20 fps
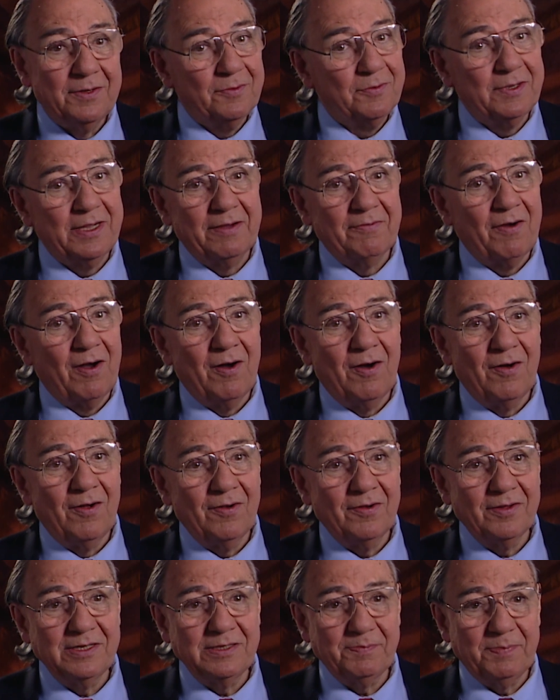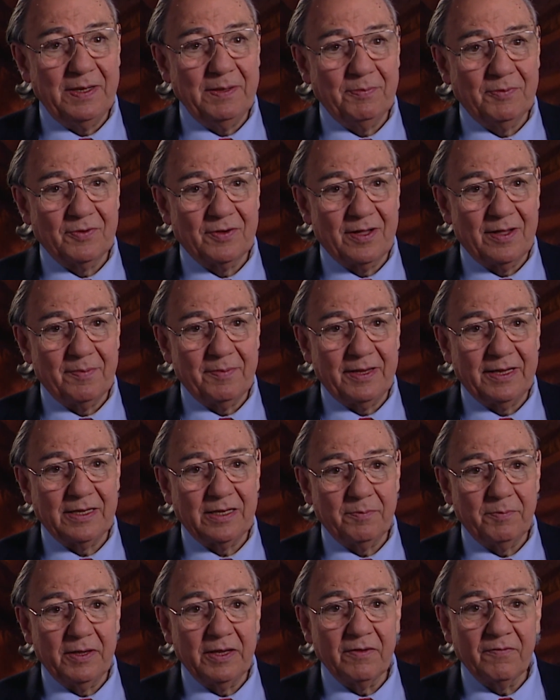we have all these people come
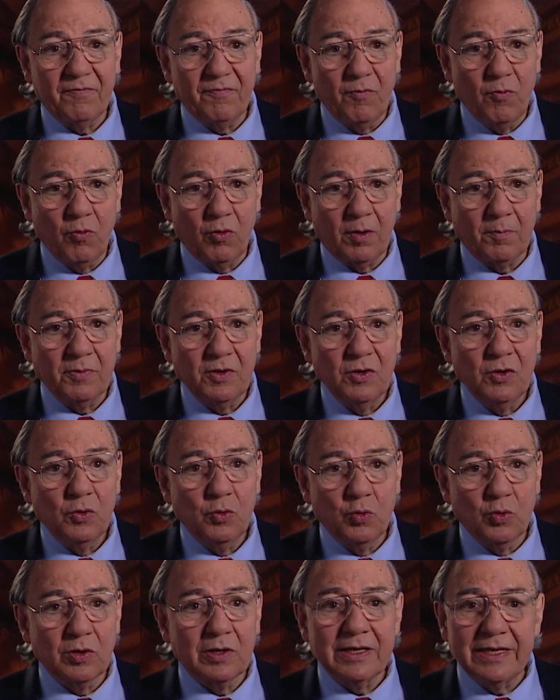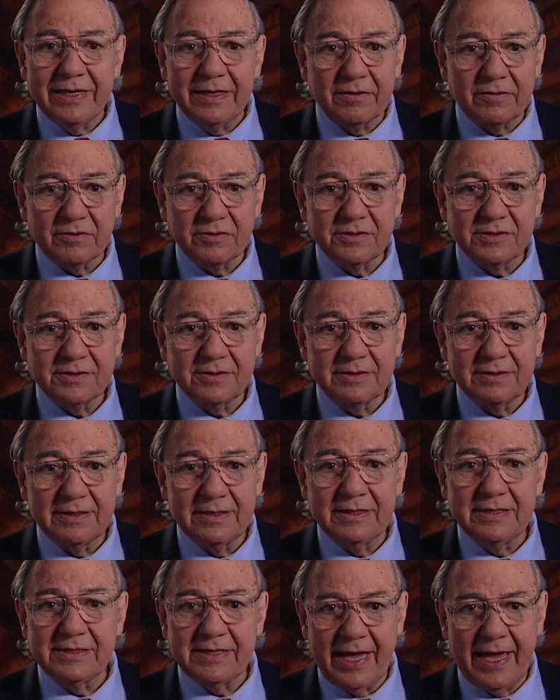in to be informed who are leaders
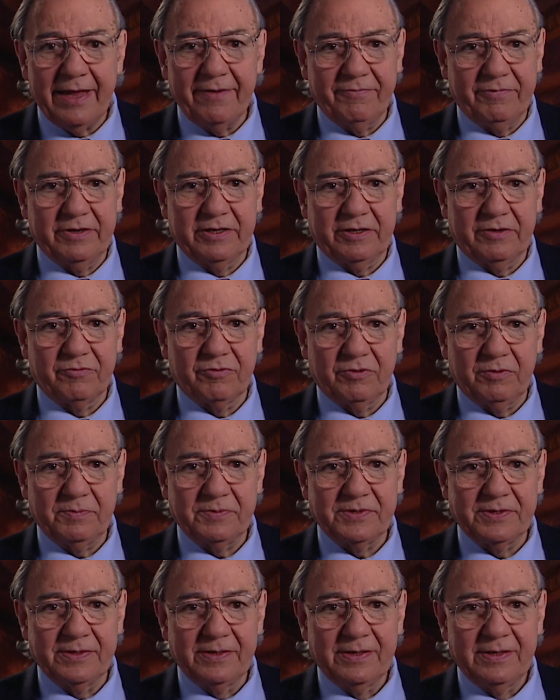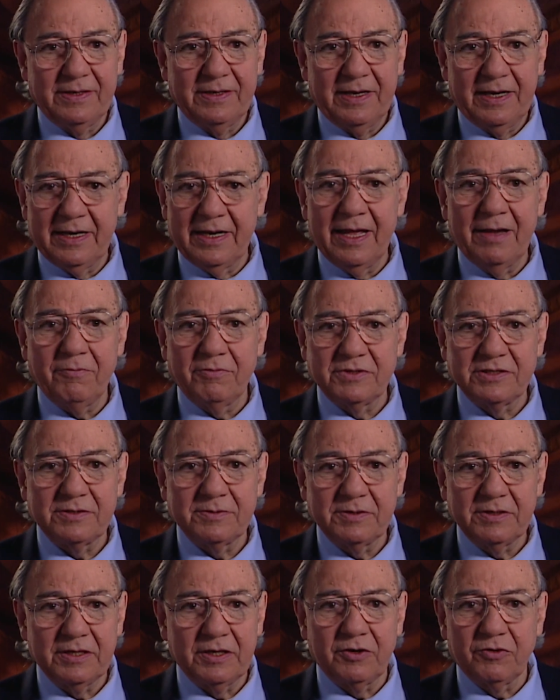in these advocate groups. And that
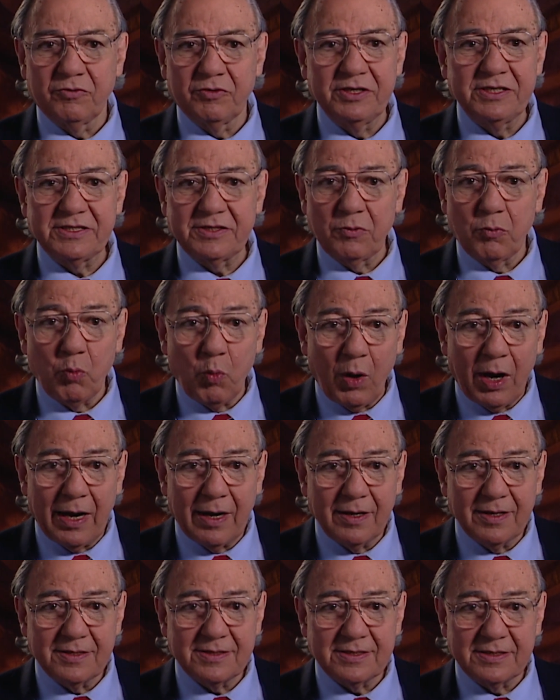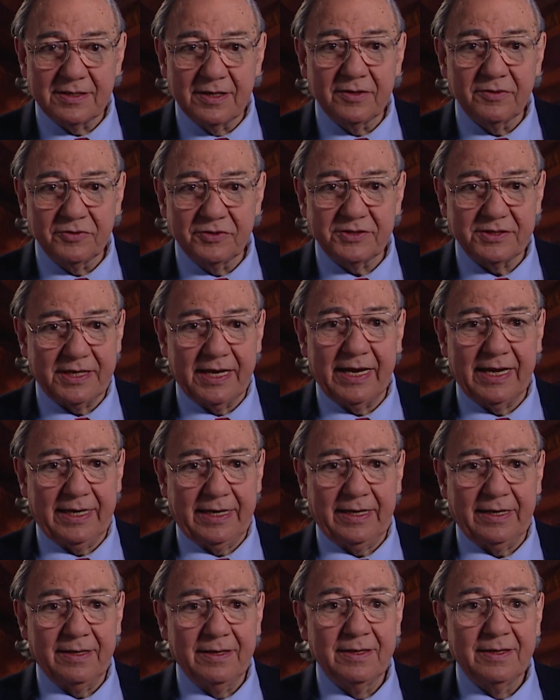was increased awareness and
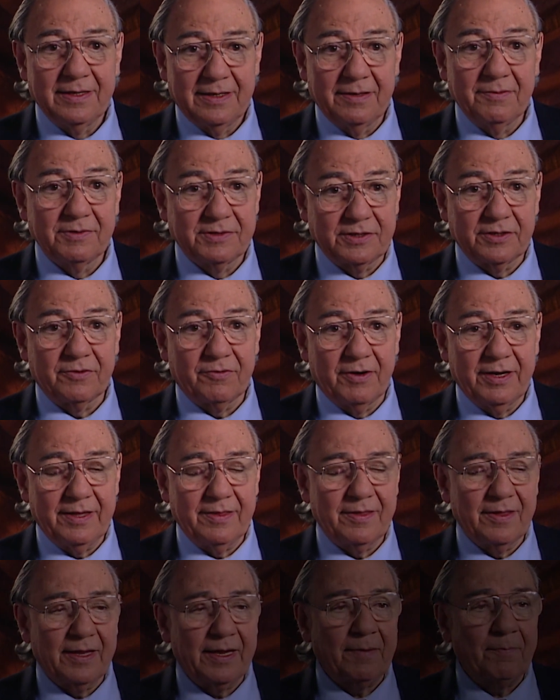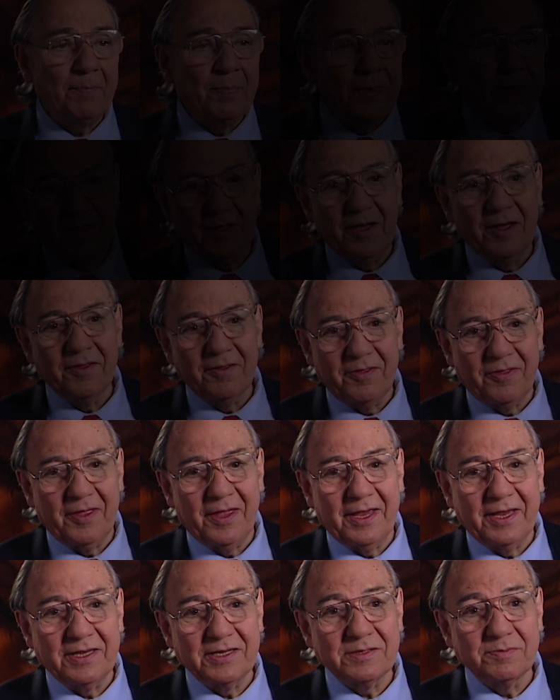understanding. It was a great thing. The other
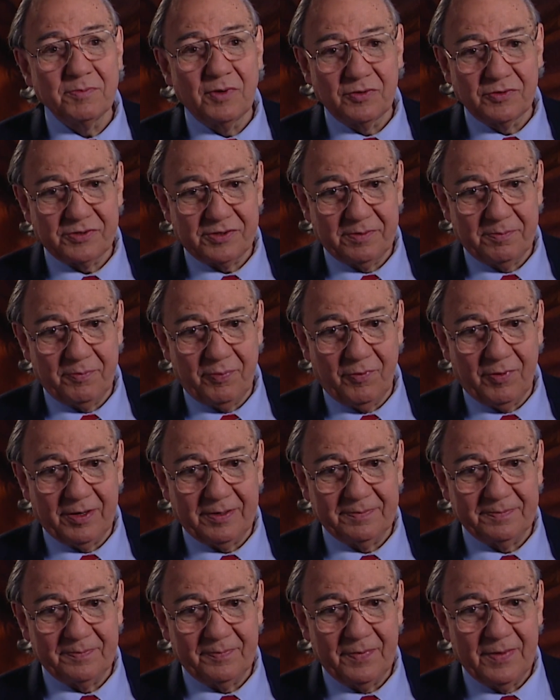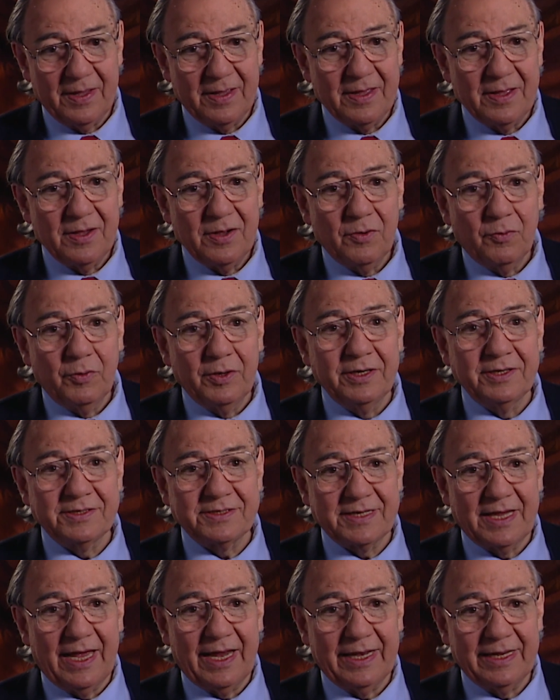thing is most important. We
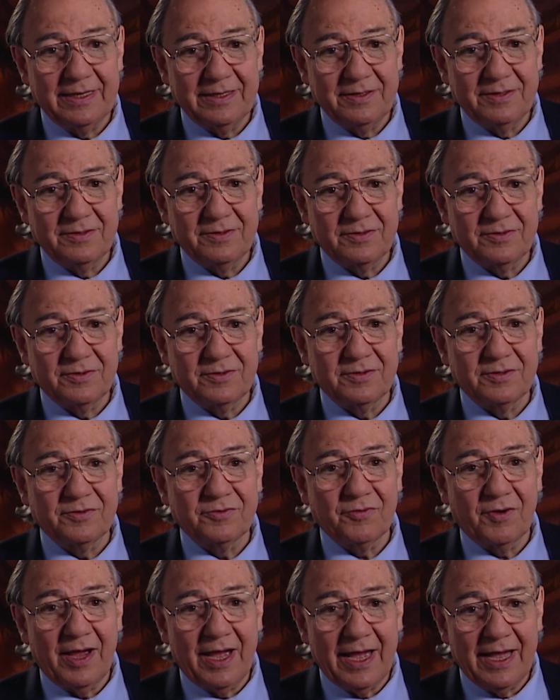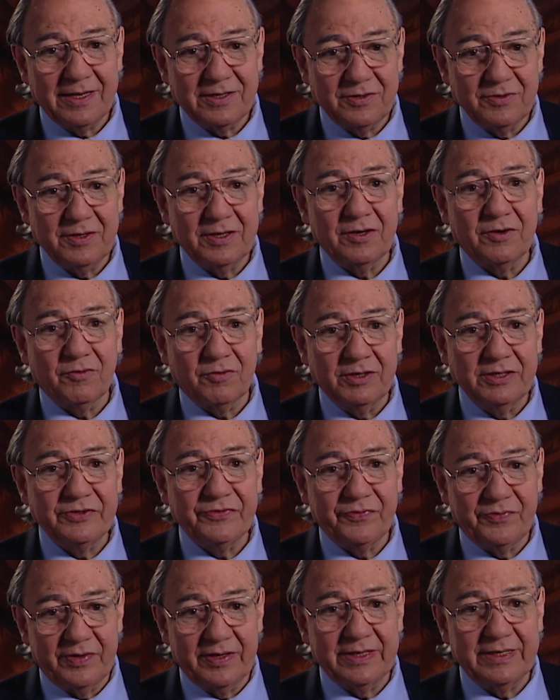decided to try to
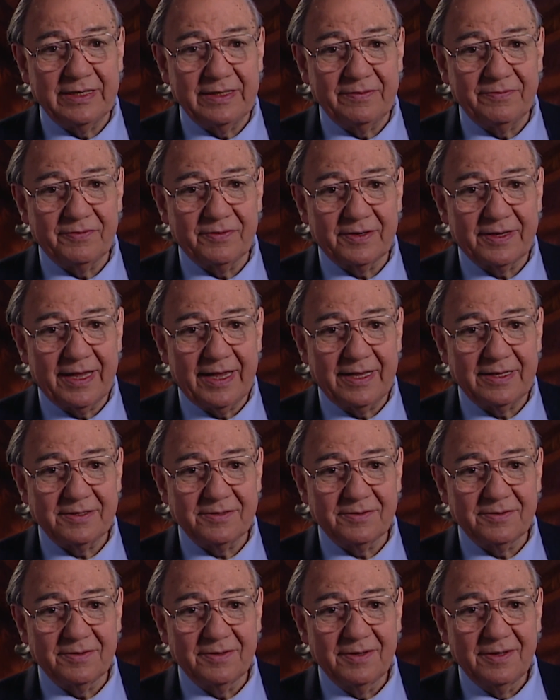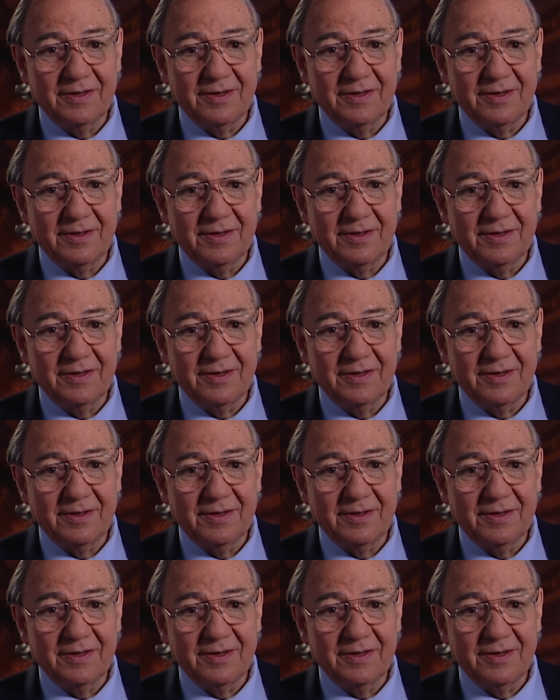increase funding for cancer.